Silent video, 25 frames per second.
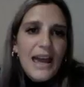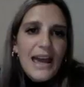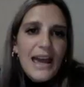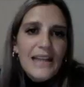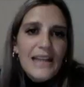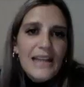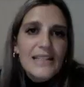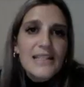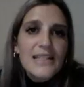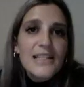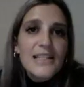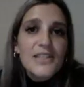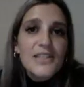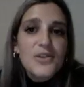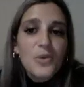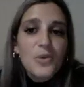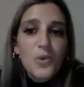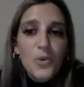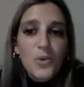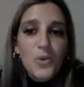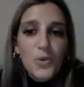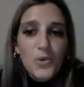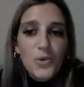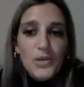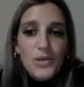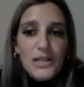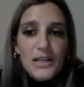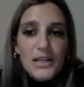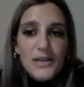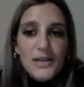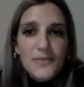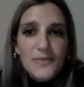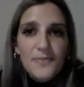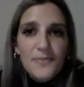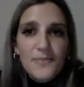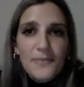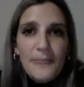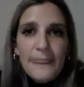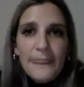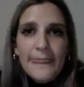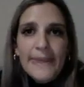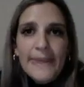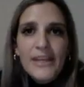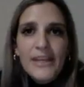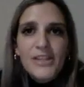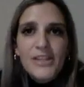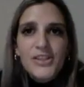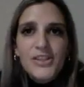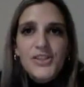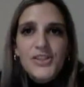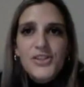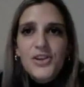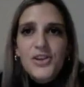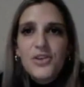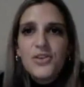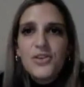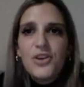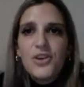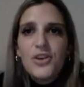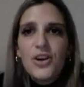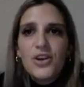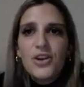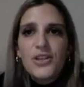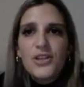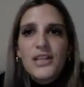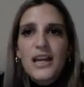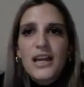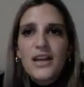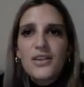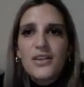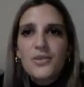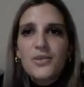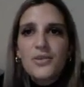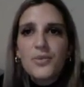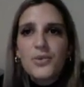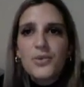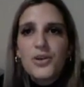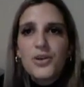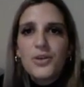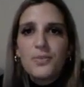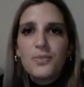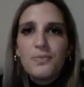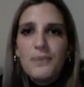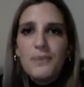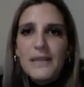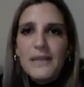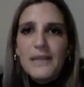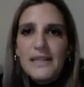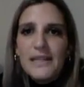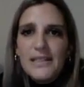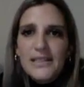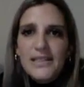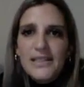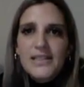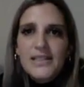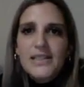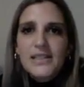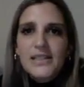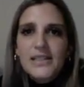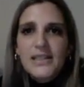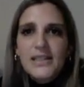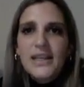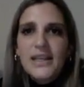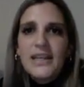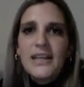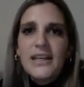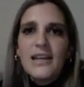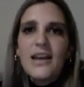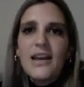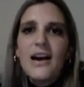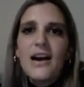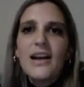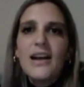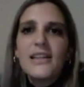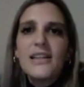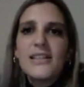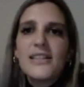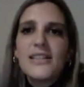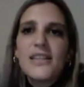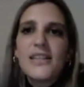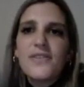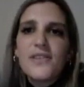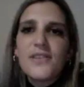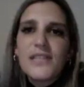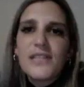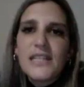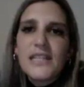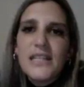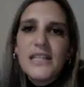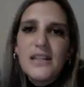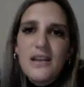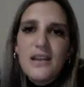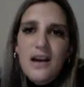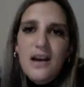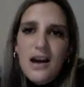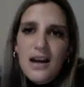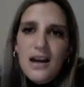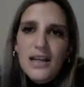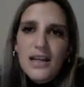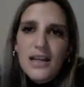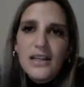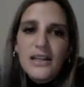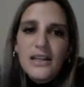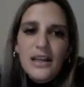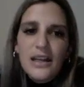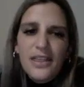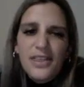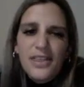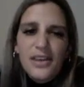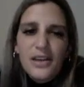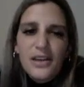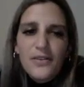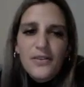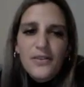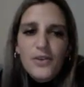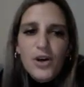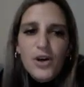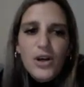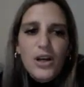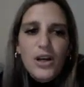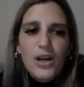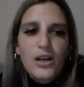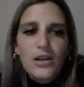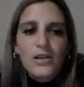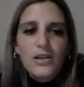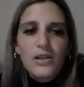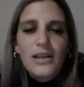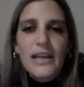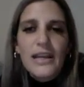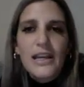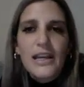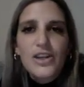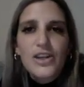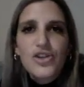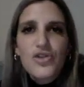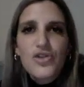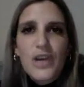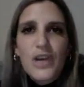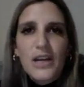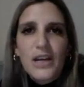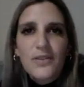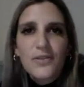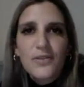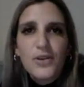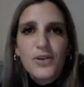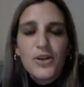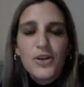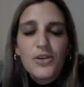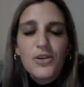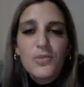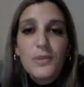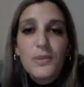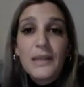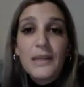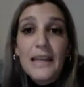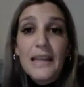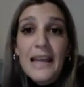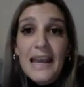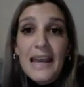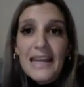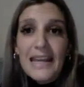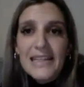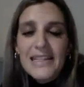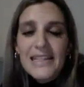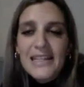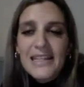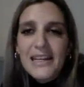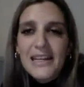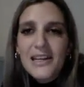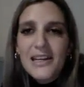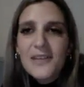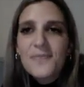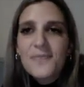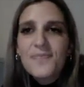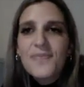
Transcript: and disorder. So note how the word beasts in line 79, I think I've got a little extract for you a bit later,